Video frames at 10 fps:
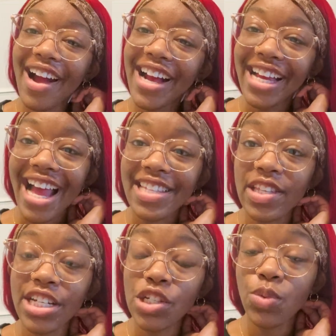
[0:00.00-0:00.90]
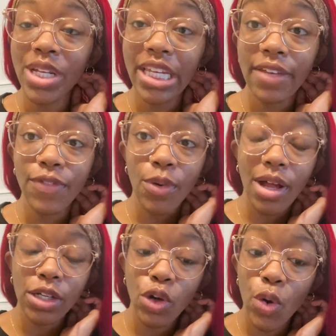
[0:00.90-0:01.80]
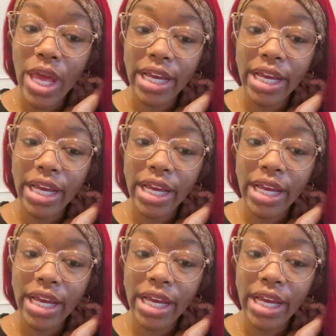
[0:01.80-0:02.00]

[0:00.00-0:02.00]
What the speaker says: right, guys, so I just want to give you all a quick